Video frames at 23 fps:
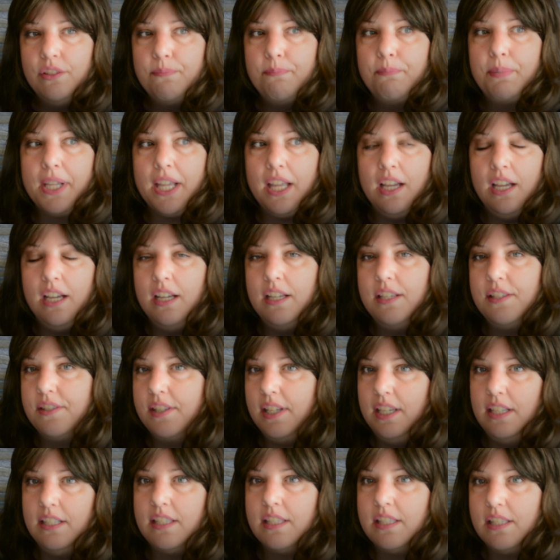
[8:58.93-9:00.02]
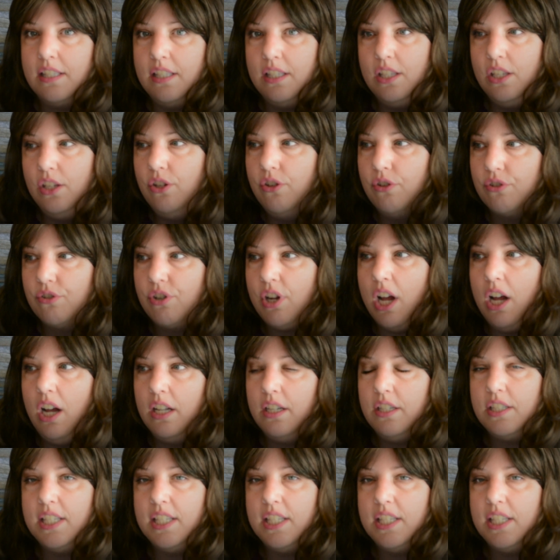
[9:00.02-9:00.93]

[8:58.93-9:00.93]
because you're not